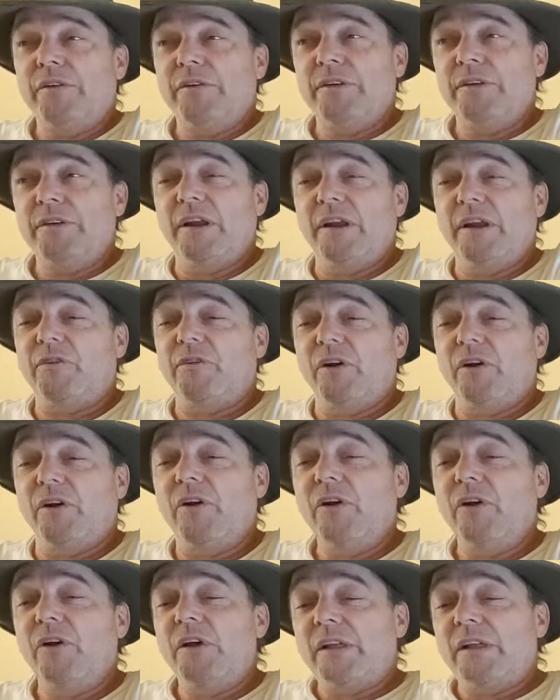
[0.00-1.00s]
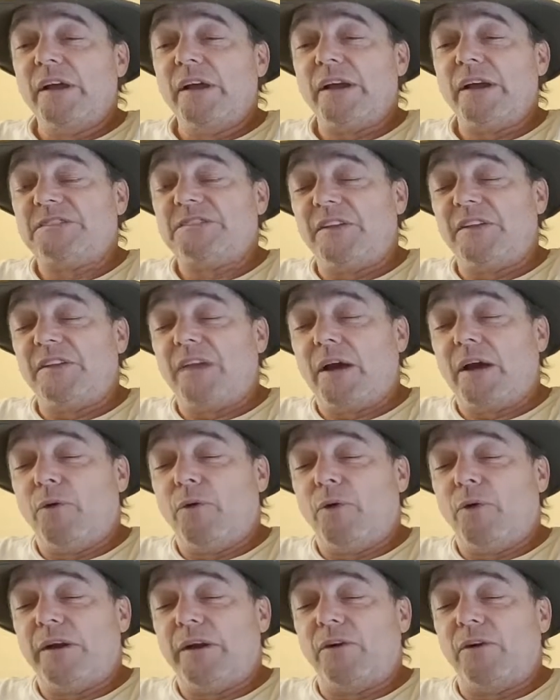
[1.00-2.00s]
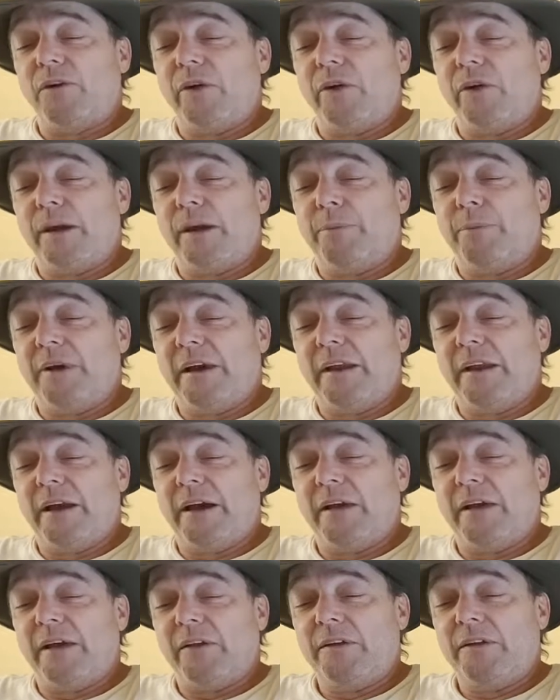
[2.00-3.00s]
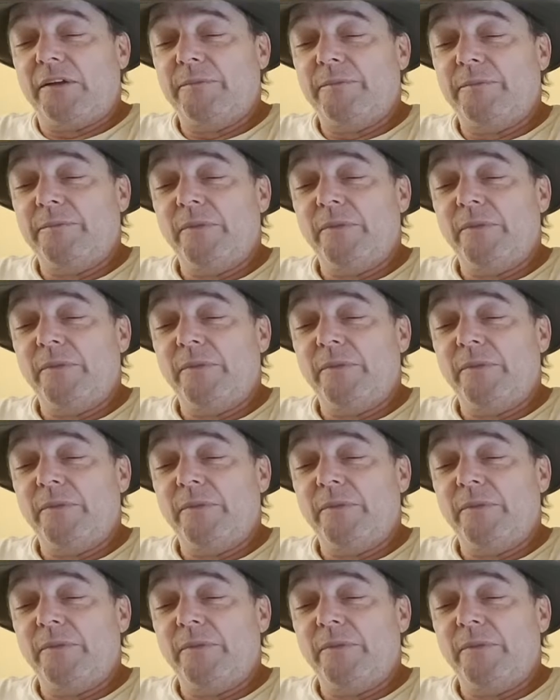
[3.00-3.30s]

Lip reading: You never know. Like I said, they got water going on Pine Island.